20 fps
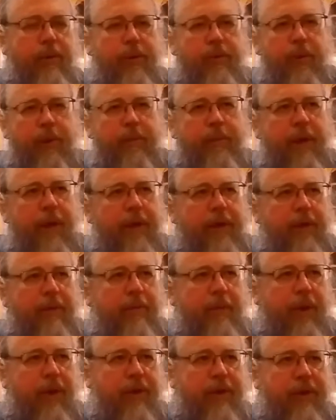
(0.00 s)
he went back to
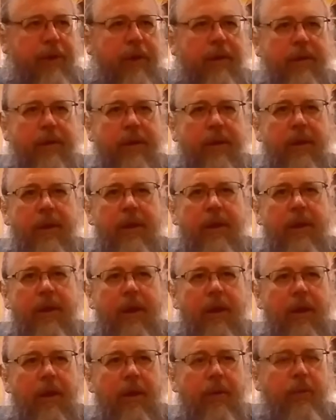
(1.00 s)
Moscow,
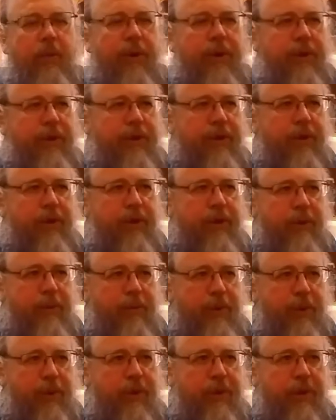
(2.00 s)
uh, went into the
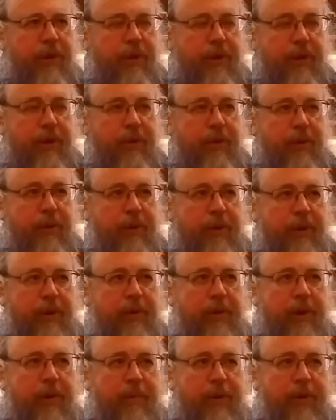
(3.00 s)
Dormition Cathedral in the
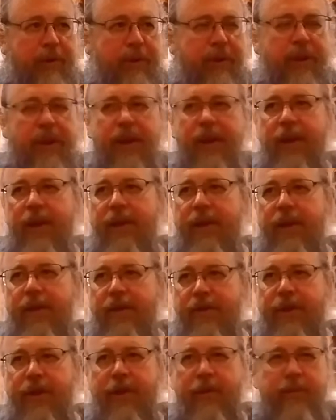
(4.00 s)
Kremlin, and
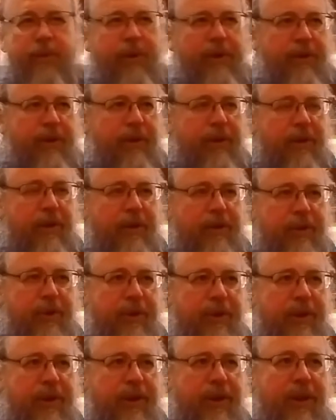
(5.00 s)
celebrated
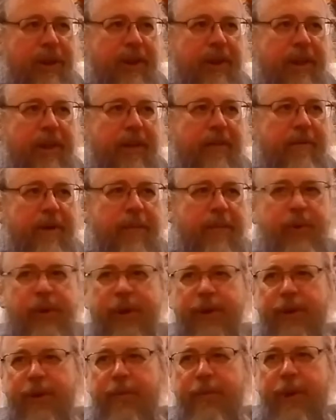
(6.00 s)
liturgy. He
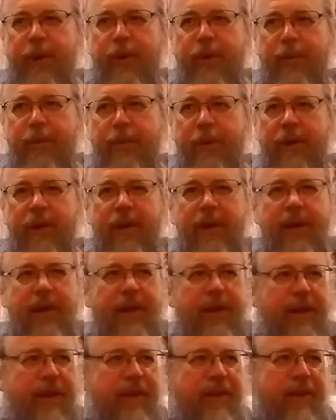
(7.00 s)
commemorated the Pope,
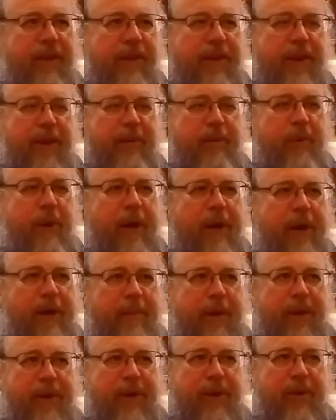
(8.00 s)
and they ran
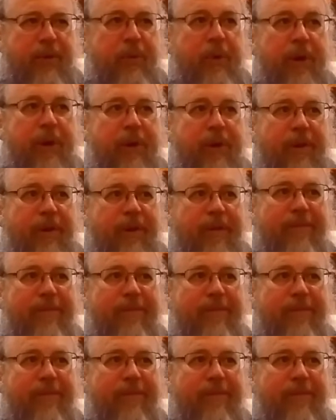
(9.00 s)
him out on a rail.